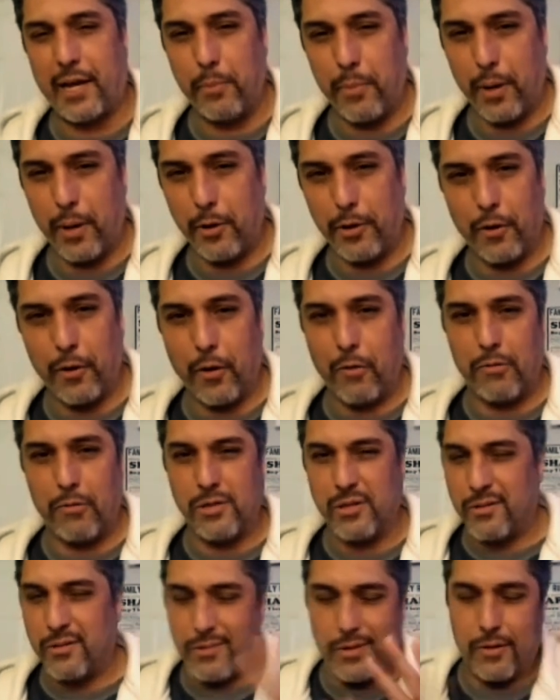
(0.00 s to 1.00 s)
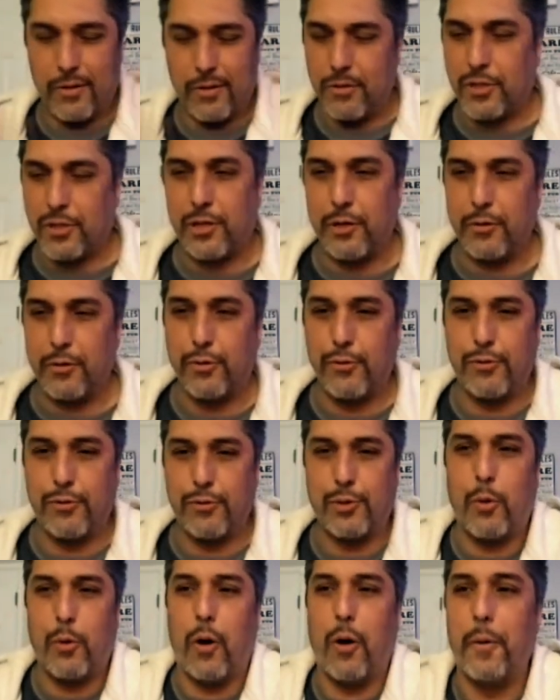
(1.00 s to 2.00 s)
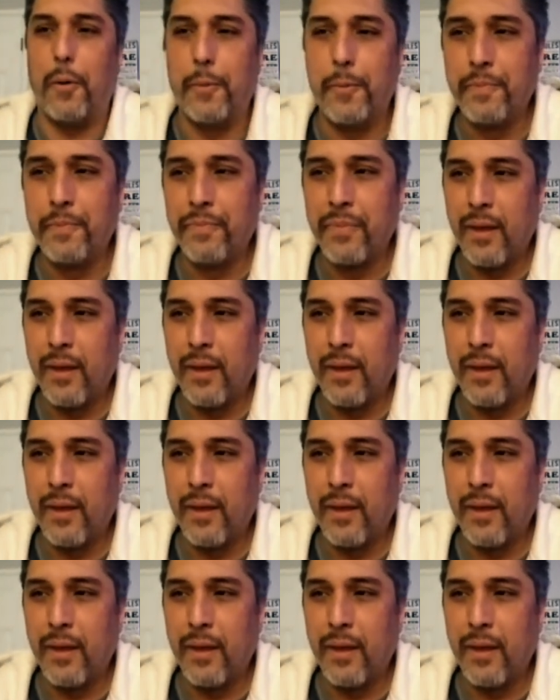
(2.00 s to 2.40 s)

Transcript: baby girl was, still too small.